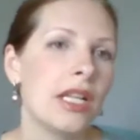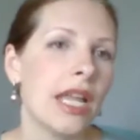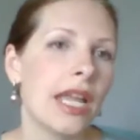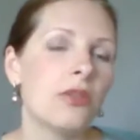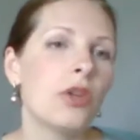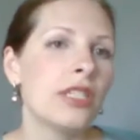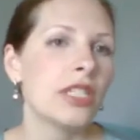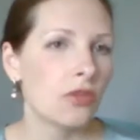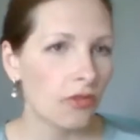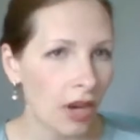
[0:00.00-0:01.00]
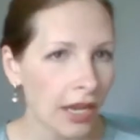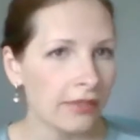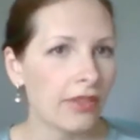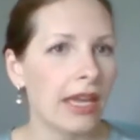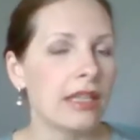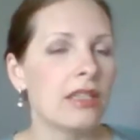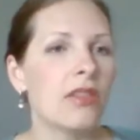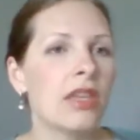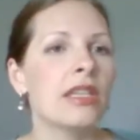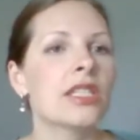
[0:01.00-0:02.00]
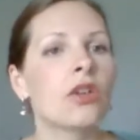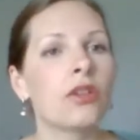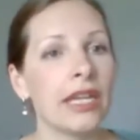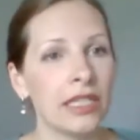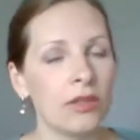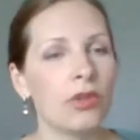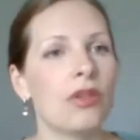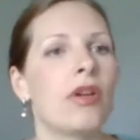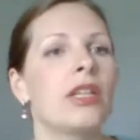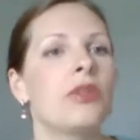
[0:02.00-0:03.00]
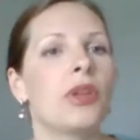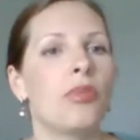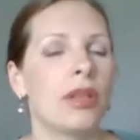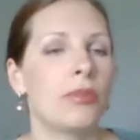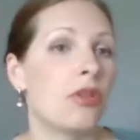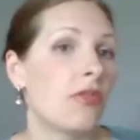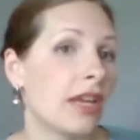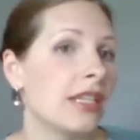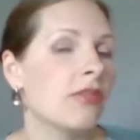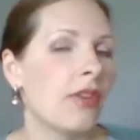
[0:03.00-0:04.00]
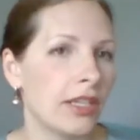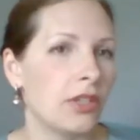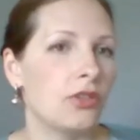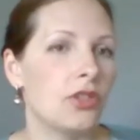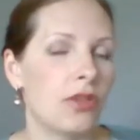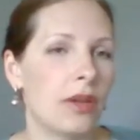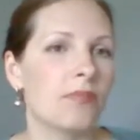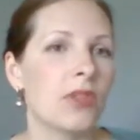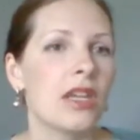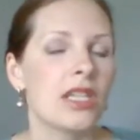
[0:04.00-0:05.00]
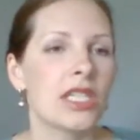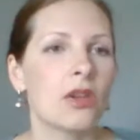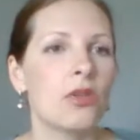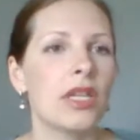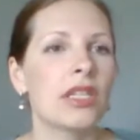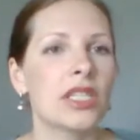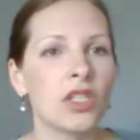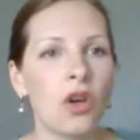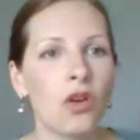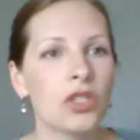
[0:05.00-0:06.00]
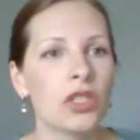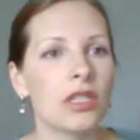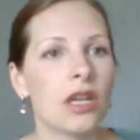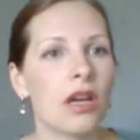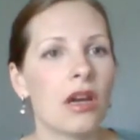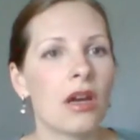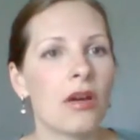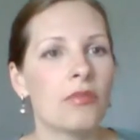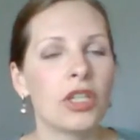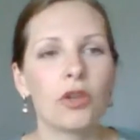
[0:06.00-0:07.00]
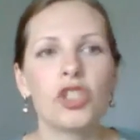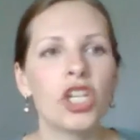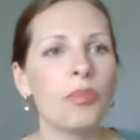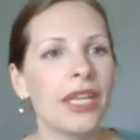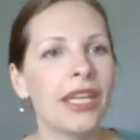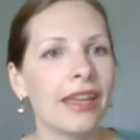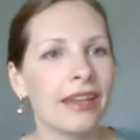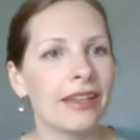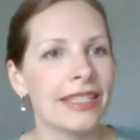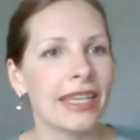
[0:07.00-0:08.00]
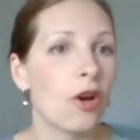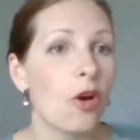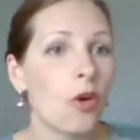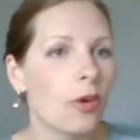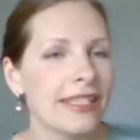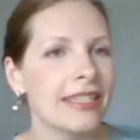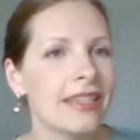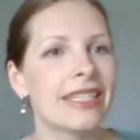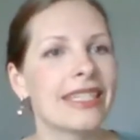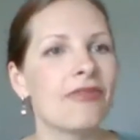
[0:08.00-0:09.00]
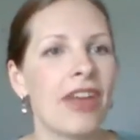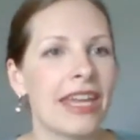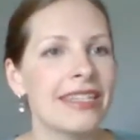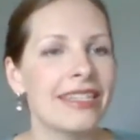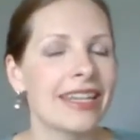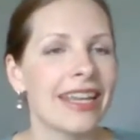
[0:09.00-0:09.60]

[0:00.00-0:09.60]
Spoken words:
And once you find that, then it's connecting with the right people and providing value to them. So it's not, you know, jumping in and saying, oh, I see this event,